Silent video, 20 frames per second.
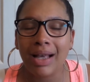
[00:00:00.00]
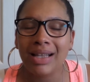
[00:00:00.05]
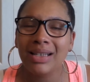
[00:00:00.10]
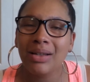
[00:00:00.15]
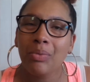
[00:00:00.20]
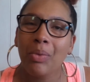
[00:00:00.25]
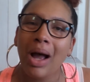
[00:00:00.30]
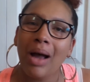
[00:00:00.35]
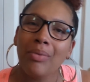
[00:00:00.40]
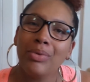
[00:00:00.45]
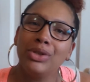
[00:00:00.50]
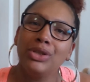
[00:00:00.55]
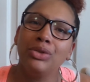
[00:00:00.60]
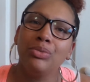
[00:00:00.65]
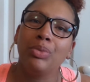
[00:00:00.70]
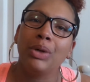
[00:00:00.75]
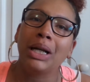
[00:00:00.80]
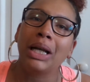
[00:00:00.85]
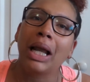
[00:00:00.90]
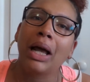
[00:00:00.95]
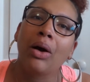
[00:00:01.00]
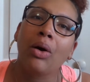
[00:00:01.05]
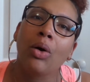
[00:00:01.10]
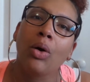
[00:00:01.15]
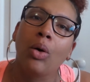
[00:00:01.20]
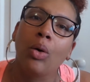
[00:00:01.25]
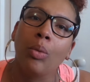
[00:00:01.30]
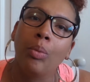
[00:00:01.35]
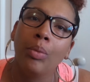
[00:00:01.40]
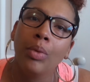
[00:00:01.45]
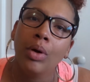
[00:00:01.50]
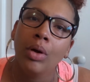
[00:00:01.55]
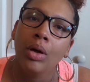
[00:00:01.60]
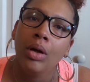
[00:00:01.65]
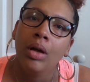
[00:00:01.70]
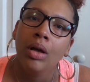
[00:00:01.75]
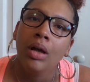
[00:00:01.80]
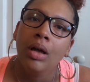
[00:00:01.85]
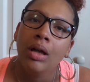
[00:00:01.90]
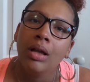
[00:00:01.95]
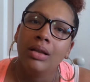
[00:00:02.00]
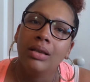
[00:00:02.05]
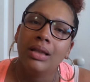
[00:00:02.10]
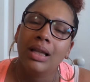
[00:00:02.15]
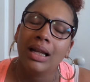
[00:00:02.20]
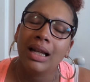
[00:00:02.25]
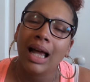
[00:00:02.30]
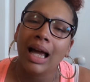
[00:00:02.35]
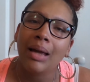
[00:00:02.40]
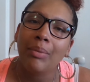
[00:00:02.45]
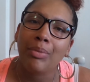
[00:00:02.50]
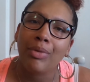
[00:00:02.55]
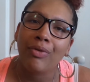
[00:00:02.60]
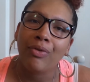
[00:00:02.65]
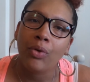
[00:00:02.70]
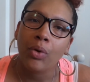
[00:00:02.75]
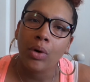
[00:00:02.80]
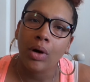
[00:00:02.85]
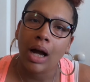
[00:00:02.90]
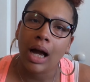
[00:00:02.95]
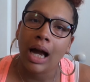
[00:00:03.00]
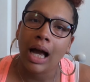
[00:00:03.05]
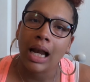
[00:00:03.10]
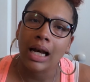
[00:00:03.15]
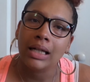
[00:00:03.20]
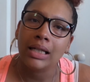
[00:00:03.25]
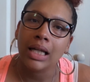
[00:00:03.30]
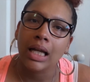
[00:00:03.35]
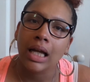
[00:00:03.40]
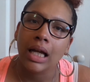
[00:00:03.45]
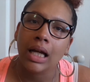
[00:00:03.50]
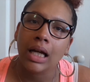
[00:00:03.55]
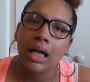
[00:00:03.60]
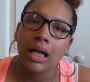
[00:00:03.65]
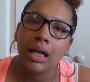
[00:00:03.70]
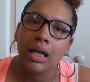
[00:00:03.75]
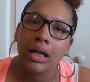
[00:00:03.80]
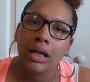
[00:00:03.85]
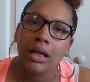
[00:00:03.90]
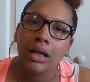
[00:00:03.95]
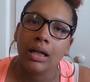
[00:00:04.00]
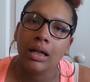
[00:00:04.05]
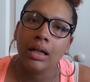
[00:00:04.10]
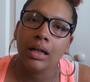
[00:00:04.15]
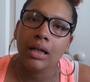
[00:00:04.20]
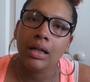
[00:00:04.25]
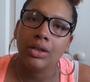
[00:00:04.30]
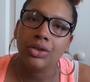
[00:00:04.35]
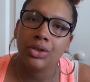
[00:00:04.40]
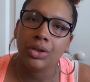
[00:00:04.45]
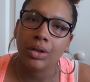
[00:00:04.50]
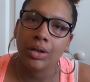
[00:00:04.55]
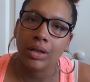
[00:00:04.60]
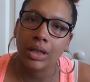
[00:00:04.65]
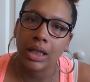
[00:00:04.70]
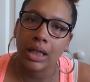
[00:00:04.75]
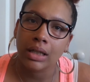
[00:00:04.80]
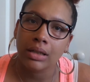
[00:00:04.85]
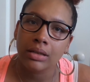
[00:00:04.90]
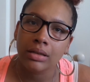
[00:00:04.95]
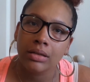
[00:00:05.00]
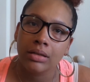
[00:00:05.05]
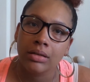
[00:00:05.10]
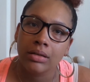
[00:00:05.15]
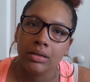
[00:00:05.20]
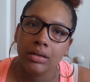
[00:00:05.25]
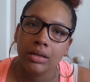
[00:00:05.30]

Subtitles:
I said, why would you bring that home the night before I gotta take a sugar test?